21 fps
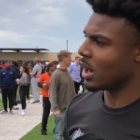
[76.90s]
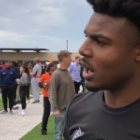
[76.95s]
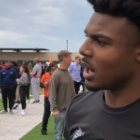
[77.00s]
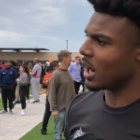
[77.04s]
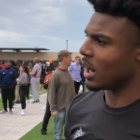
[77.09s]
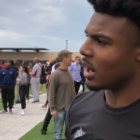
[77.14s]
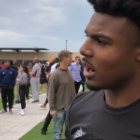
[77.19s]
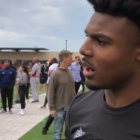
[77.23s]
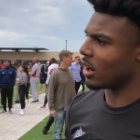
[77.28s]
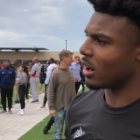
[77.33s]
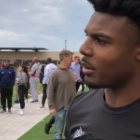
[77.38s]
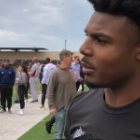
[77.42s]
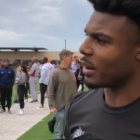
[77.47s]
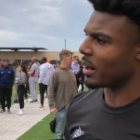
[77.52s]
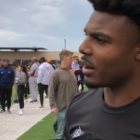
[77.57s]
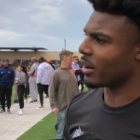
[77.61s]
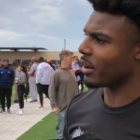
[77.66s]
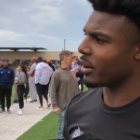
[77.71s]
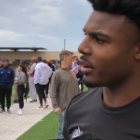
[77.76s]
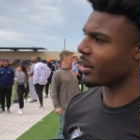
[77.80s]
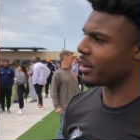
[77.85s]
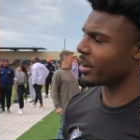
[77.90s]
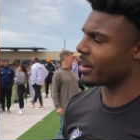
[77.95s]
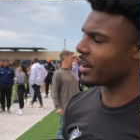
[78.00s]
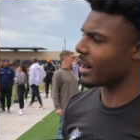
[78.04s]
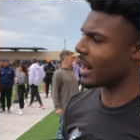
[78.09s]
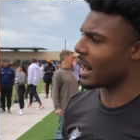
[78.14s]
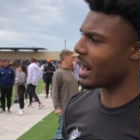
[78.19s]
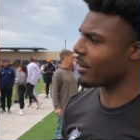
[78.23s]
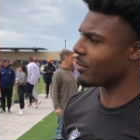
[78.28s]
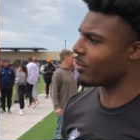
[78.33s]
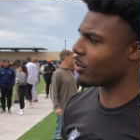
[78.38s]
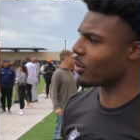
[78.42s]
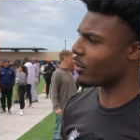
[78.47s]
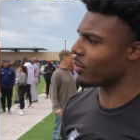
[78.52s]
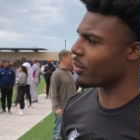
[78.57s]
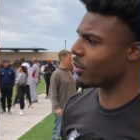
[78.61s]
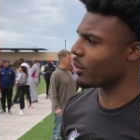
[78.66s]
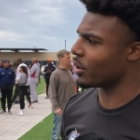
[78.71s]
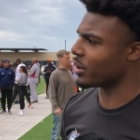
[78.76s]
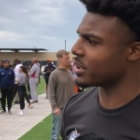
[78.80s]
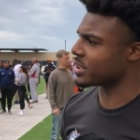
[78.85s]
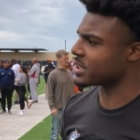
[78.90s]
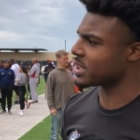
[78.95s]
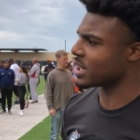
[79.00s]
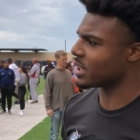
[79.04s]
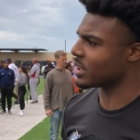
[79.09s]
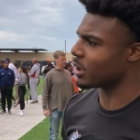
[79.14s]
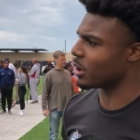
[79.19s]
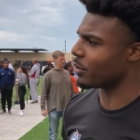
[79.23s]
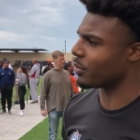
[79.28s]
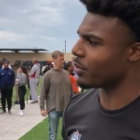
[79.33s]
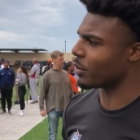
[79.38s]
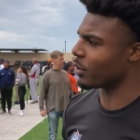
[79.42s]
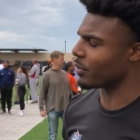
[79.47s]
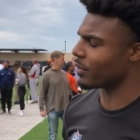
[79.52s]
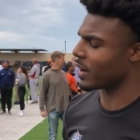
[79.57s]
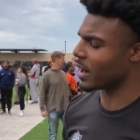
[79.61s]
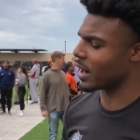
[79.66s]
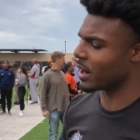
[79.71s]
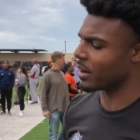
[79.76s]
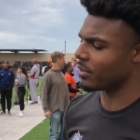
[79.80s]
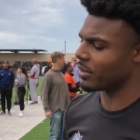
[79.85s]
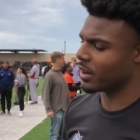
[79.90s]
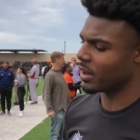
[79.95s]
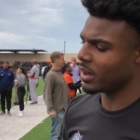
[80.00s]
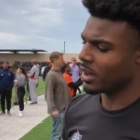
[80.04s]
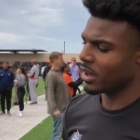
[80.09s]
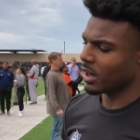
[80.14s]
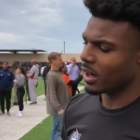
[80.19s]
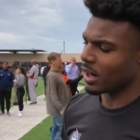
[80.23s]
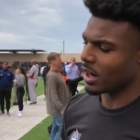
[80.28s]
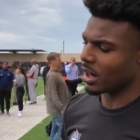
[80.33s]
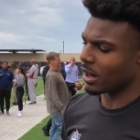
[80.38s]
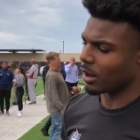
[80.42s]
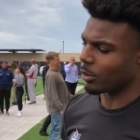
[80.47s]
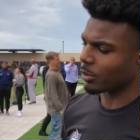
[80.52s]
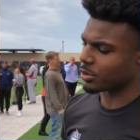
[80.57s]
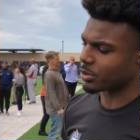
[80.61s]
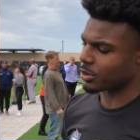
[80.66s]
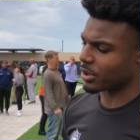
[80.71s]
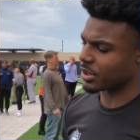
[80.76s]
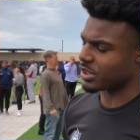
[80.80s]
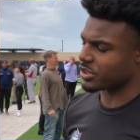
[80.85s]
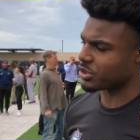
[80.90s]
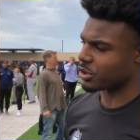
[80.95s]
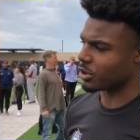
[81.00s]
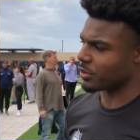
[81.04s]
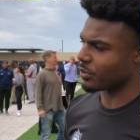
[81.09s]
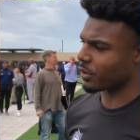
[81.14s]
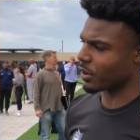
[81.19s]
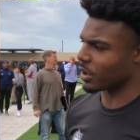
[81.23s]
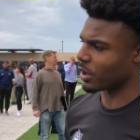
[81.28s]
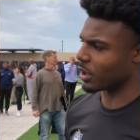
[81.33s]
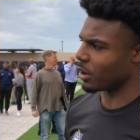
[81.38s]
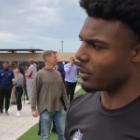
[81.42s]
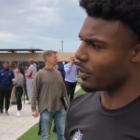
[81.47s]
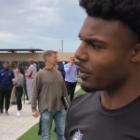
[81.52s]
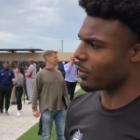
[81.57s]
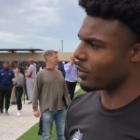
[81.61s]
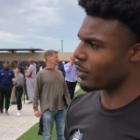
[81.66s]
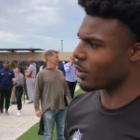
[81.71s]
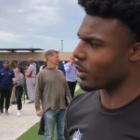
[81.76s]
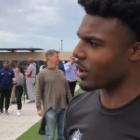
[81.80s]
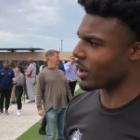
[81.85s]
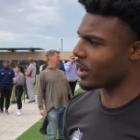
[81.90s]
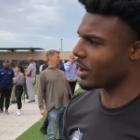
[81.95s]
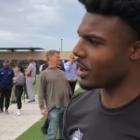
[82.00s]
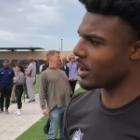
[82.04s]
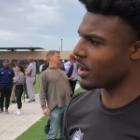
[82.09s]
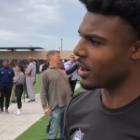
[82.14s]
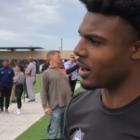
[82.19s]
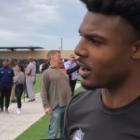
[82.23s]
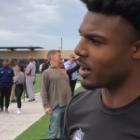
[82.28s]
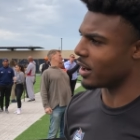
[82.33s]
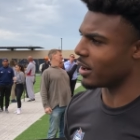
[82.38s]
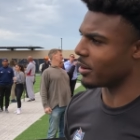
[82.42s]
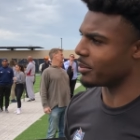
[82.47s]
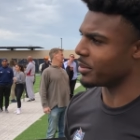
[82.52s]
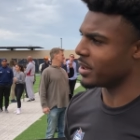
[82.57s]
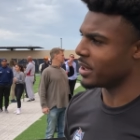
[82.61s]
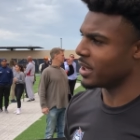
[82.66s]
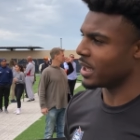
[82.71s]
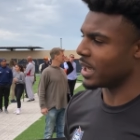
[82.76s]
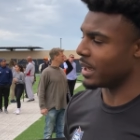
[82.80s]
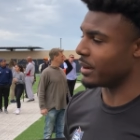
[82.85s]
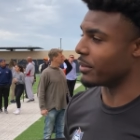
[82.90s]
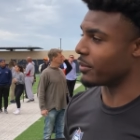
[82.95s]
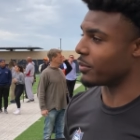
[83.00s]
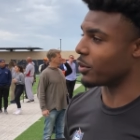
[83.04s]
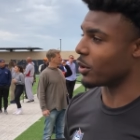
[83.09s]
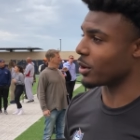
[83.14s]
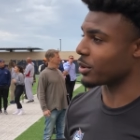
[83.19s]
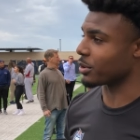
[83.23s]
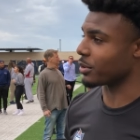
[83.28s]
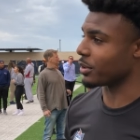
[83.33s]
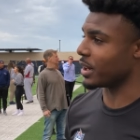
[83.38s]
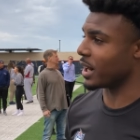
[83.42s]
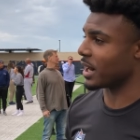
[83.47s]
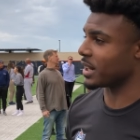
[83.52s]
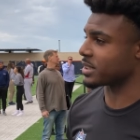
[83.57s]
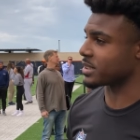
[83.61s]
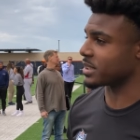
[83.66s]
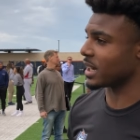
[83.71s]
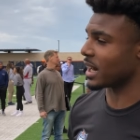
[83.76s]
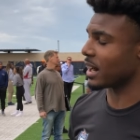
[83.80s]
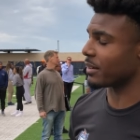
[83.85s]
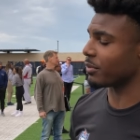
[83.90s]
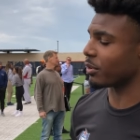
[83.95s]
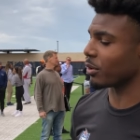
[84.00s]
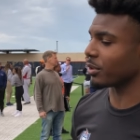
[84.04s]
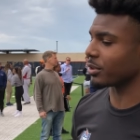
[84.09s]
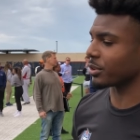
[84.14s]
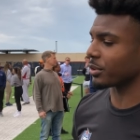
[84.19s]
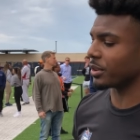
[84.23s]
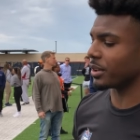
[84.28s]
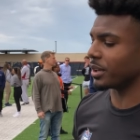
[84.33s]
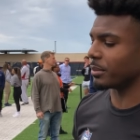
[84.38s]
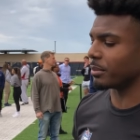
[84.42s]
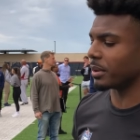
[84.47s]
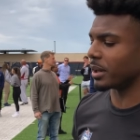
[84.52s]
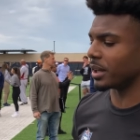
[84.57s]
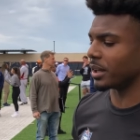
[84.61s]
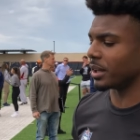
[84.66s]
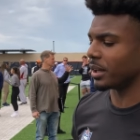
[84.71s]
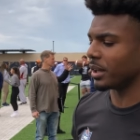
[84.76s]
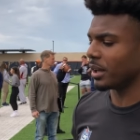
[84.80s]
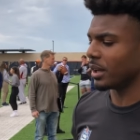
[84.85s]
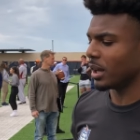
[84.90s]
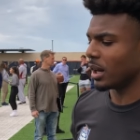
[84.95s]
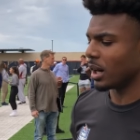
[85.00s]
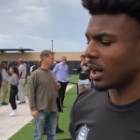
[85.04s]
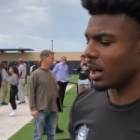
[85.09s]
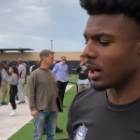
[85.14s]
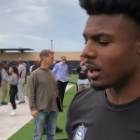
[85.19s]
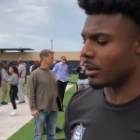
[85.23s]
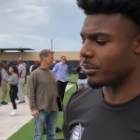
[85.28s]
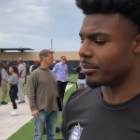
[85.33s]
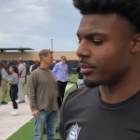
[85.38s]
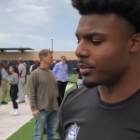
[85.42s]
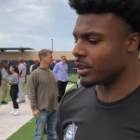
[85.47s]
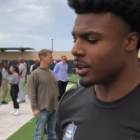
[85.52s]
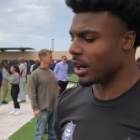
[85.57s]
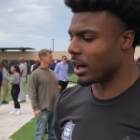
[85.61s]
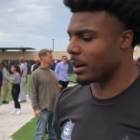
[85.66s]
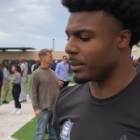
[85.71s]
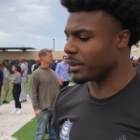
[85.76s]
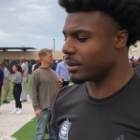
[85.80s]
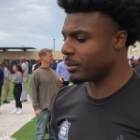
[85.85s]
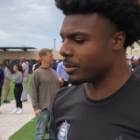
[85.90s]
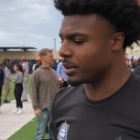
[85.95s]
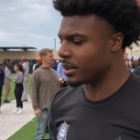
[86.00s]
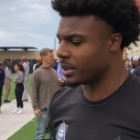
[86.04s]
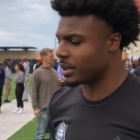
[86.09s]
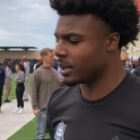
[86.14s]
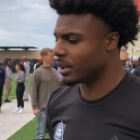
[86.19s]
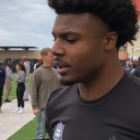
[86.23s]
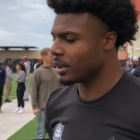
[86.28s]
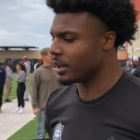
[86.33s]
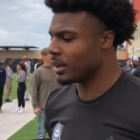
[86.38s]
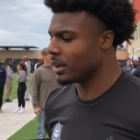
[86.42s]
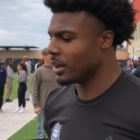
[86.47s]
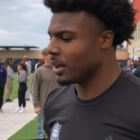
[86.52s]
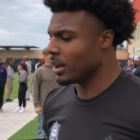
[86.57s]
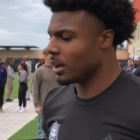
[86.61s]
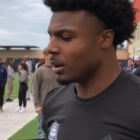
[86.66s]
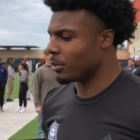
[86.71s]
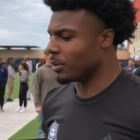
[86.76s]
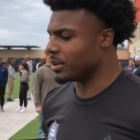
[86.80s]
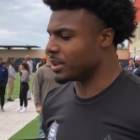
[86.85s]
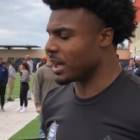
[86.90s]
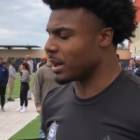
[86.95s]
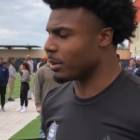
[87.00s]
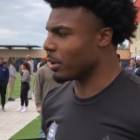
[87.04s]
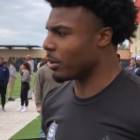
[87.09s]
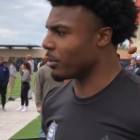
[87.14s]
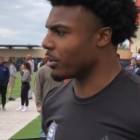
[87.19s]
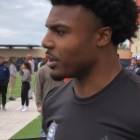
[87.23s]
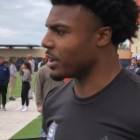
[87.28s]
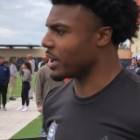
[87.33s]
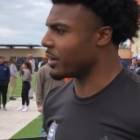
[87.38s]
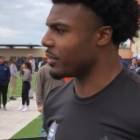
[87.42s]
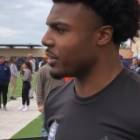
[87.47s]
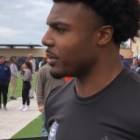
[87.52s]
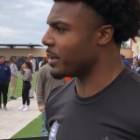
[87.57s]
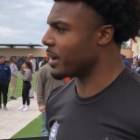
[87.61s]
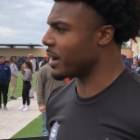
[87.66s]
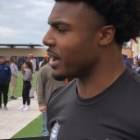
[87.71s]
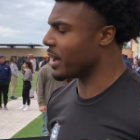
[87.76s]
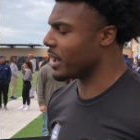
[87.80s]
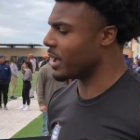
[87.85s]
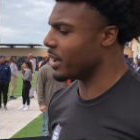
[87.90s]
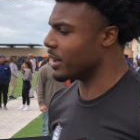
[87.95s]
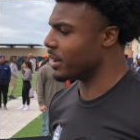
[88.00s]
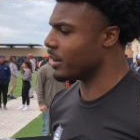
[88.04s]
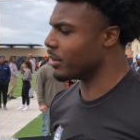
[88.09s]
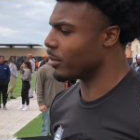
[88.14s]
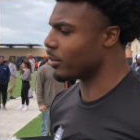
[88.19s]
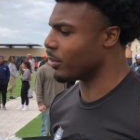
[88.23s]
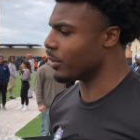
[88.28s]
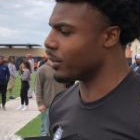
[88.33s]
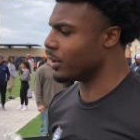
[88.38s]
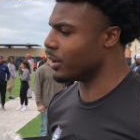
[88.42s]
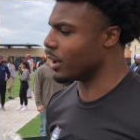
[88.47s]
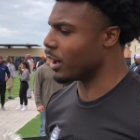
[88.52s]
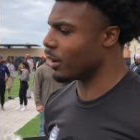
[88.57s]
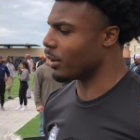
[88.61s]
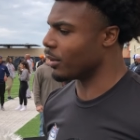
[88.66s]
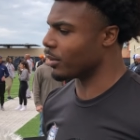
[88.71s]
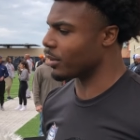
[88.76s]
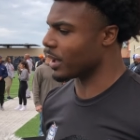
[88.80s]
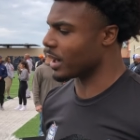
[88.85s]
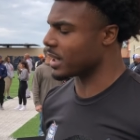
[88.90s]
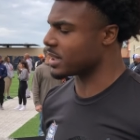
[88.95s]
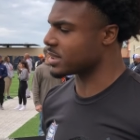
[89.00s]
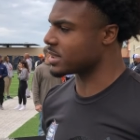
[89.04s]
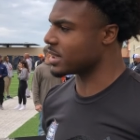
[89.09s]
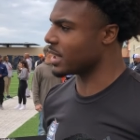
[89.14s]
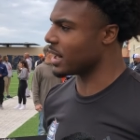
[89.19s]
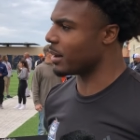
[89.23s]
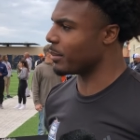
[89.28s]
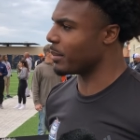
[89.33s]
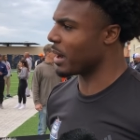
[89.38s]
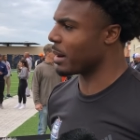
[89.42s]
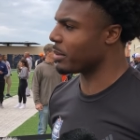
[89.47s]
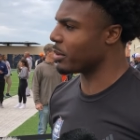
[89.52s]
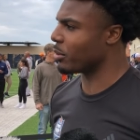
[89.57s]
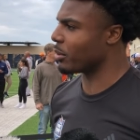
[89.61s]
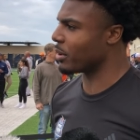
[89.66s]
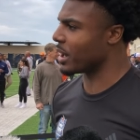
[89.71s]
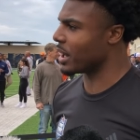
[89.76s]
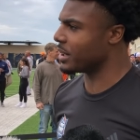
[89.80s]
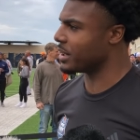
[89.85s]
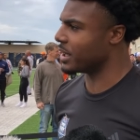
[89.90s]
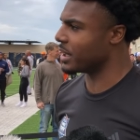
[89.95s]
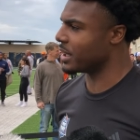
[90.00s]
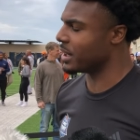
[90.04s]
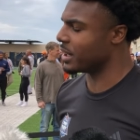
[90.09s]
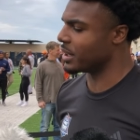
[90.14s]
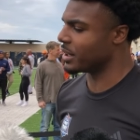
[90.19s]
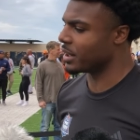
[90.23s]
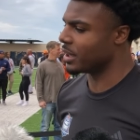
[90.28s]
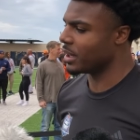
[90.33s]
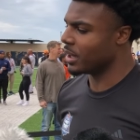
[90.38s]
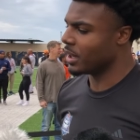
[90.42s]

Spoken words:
I heard high 4.4s, low 4.5. Was really shooting for a low 4.4, even 4.3, honestly, high 4.3. But, you know what I mean? We take what we're given, man, and, you know, like I said, I'm happy with what I did, and